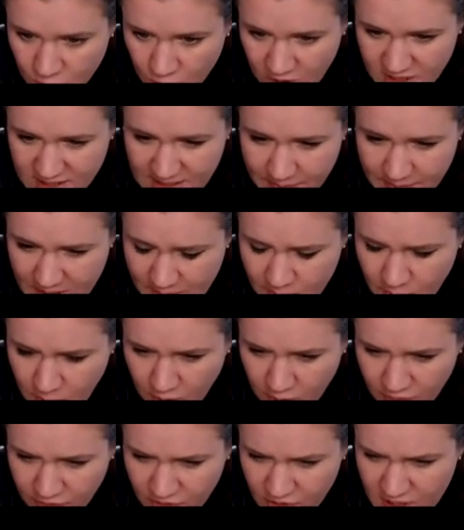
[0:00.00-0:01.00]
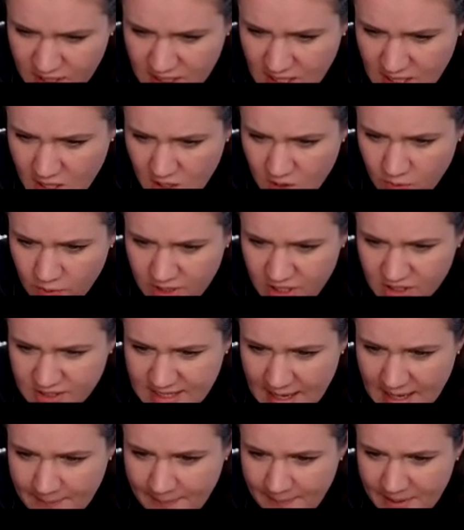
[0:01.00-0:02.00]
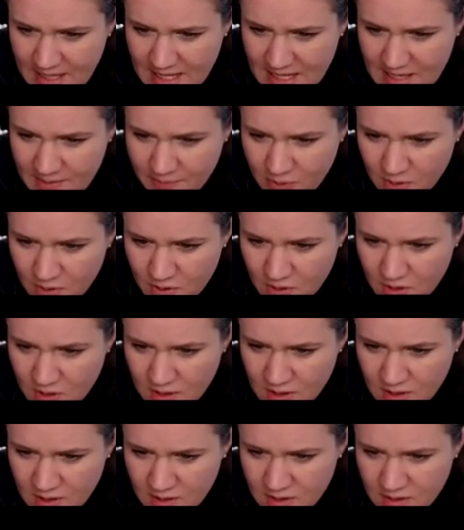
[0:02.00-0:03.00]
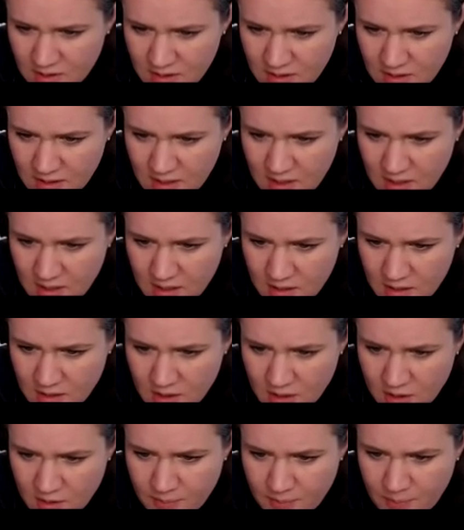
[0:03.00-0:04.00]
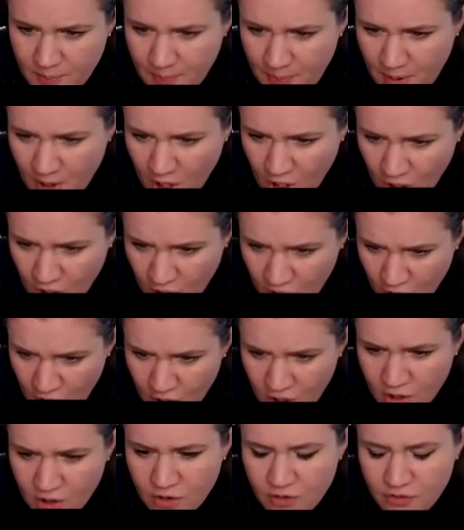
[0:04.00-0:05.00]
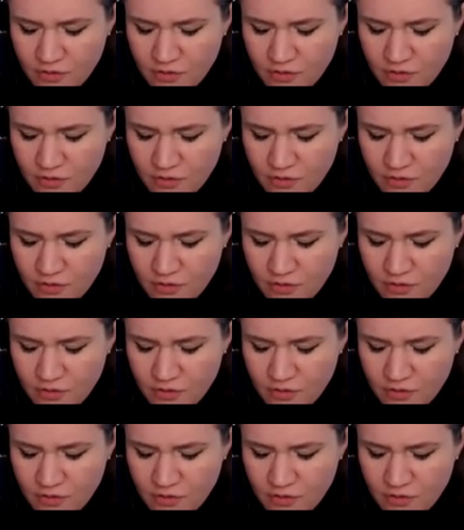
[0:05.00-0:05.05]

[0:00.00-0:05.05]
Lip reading: We could say people per foot. We could say people per